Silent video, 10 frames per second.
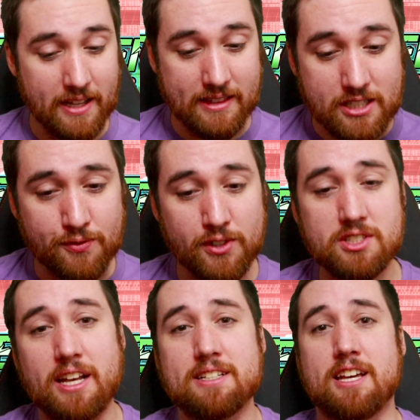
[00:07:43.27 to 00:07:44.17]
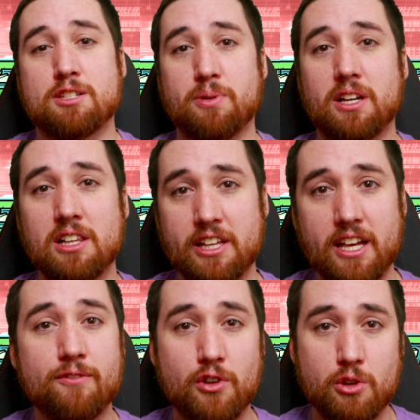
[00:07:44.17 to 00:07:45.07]
this feels like a desperate
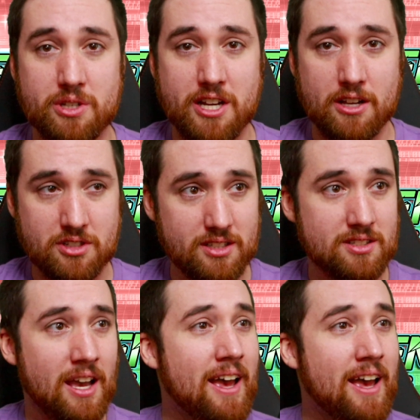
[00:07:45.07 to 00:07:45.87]
cling for the Wachowskis.